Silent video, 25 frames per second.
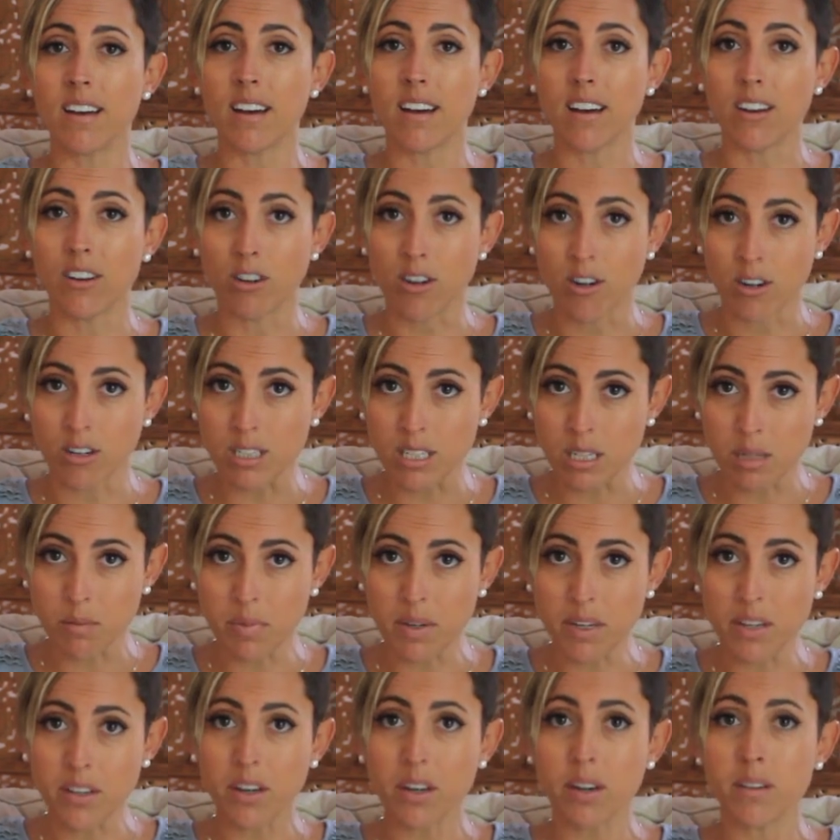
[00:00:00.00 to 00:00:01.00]
a nursing
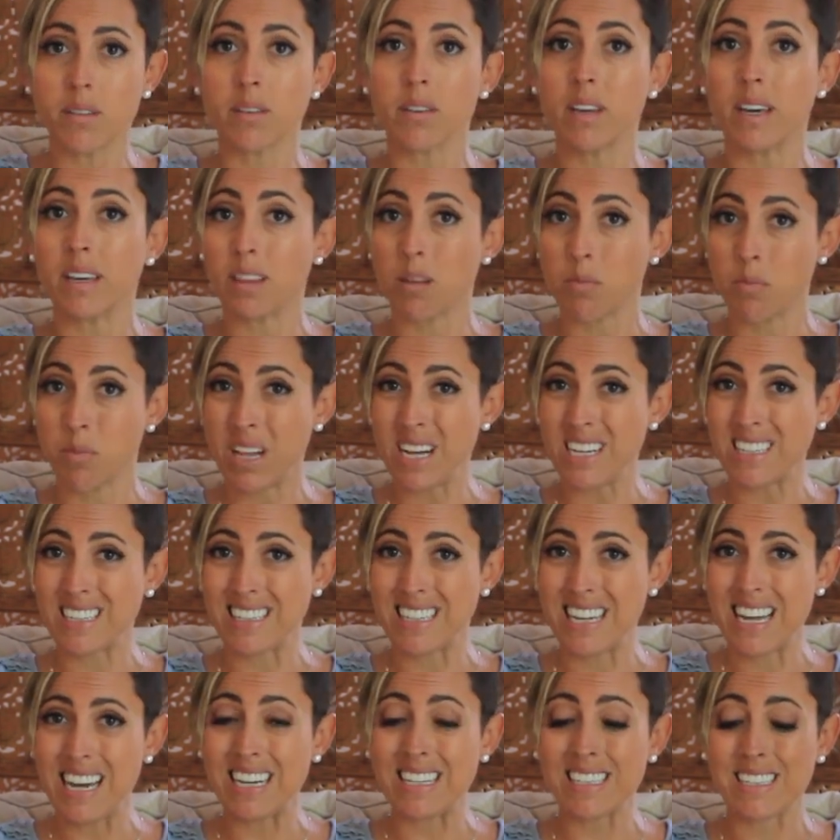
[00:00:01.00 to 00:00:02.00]
pillow like the Blessed
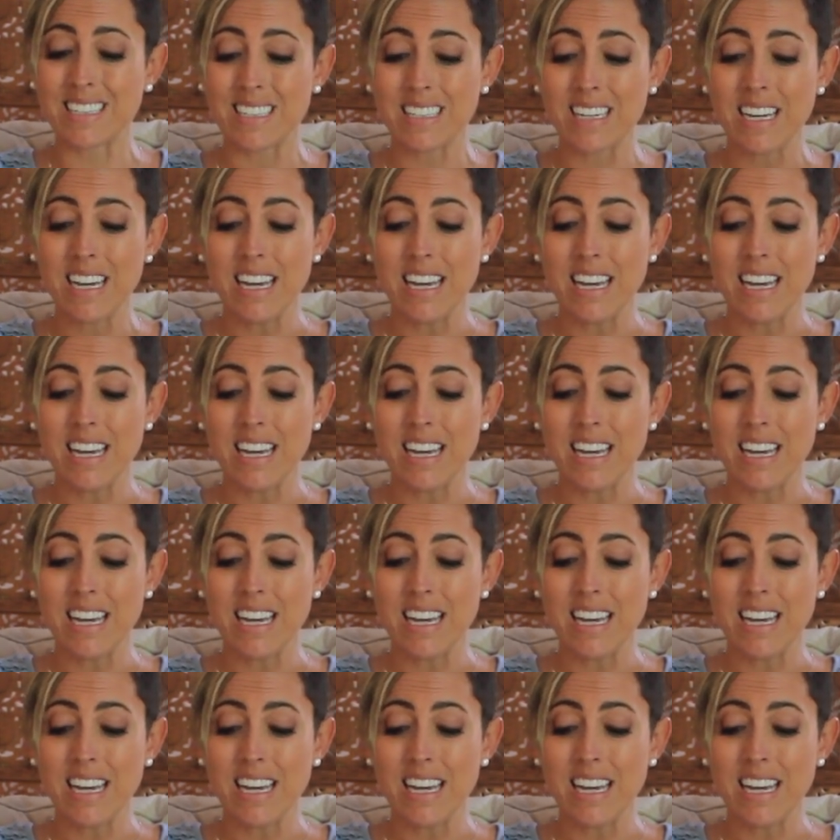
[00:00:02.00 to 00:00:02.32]
Nest,